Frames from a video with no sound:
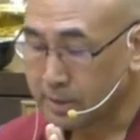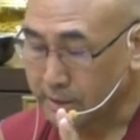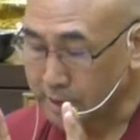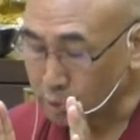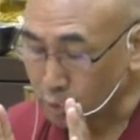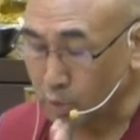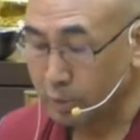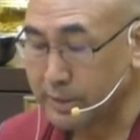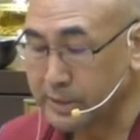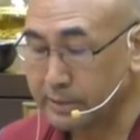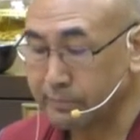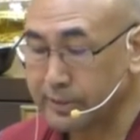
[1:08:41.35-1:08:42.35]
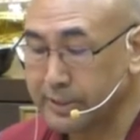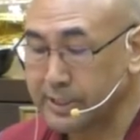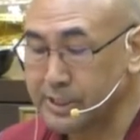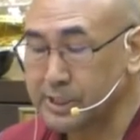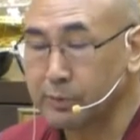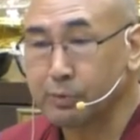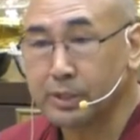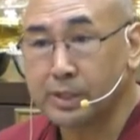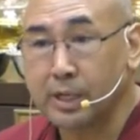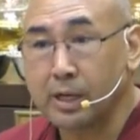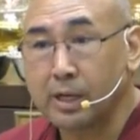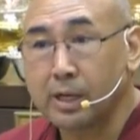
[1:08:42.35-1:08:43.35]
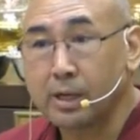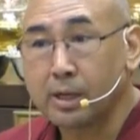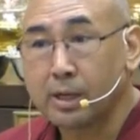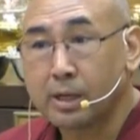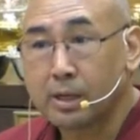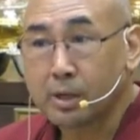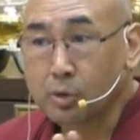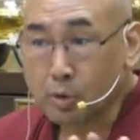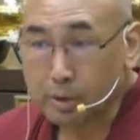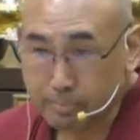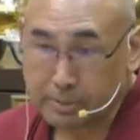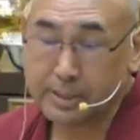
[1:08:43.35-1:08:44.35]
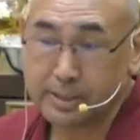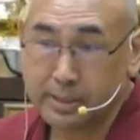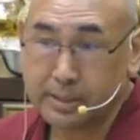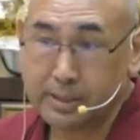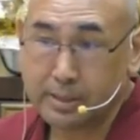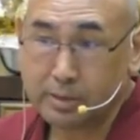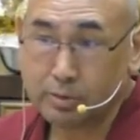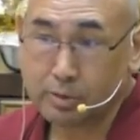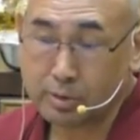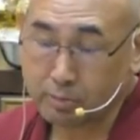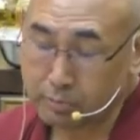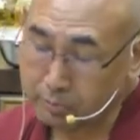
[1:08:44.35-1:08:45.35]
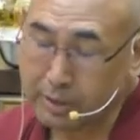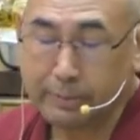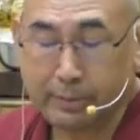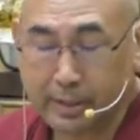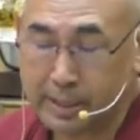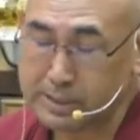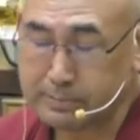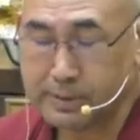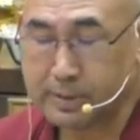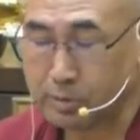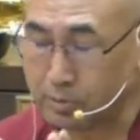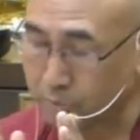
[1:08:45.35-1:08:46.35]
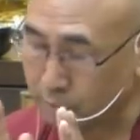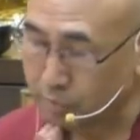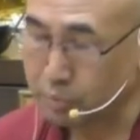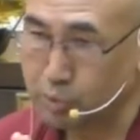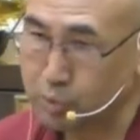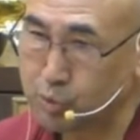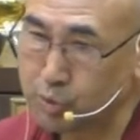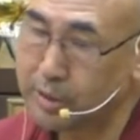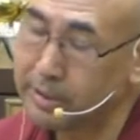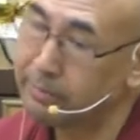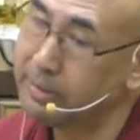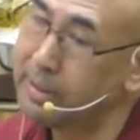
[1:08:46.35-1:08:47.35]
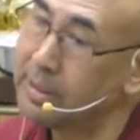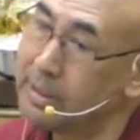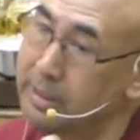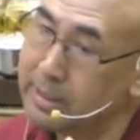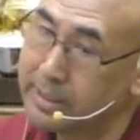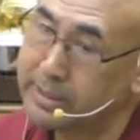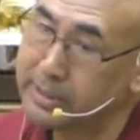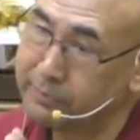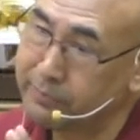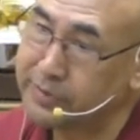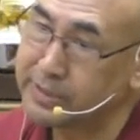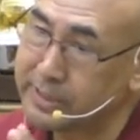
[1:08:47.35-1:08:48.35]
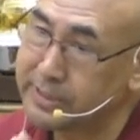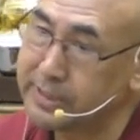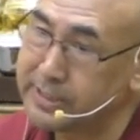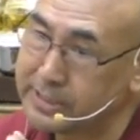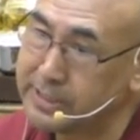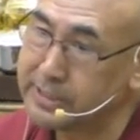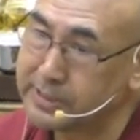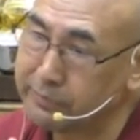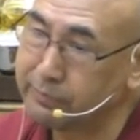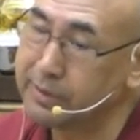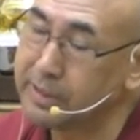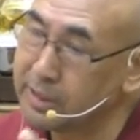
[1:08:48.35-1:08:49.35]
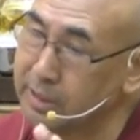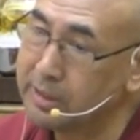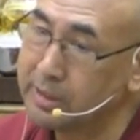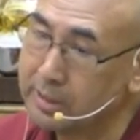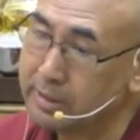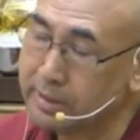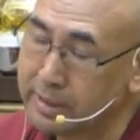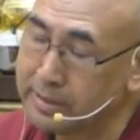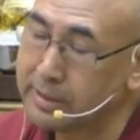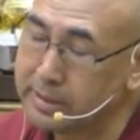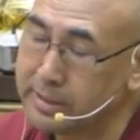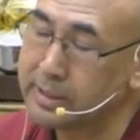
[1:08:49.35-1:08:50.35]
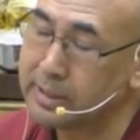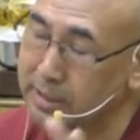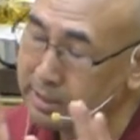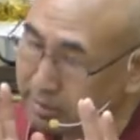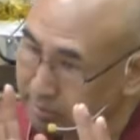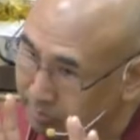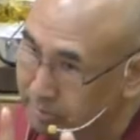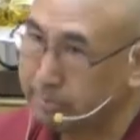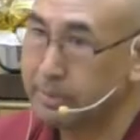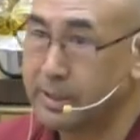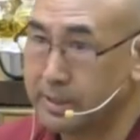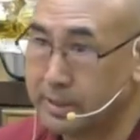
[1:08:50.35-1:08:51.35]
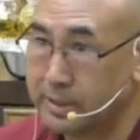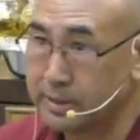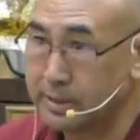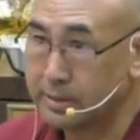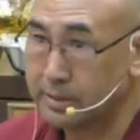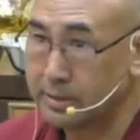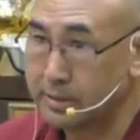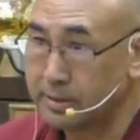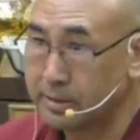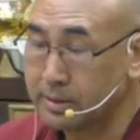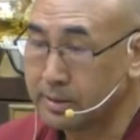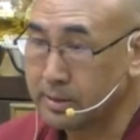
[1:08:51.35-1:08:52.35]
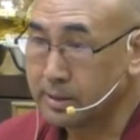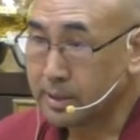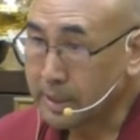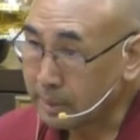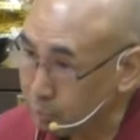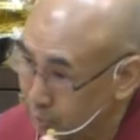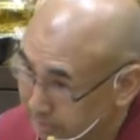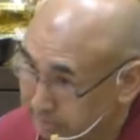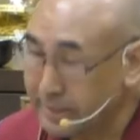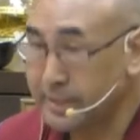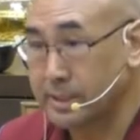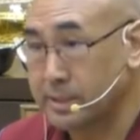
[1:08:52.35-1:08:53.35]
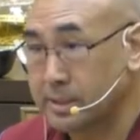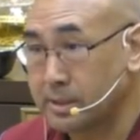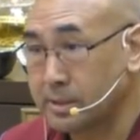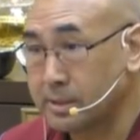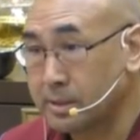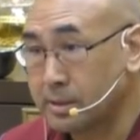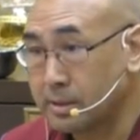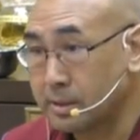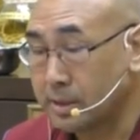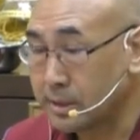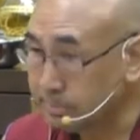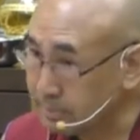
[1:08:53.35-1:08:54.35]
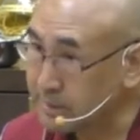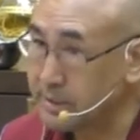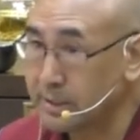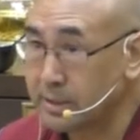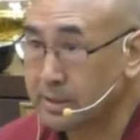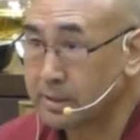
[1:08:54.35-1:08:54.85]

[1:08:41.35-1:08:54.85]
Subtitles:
then you always have a relation with the your partner, you know, wife and husband. You should not have any physical relationship with the other than the your partner. If you are married, it's better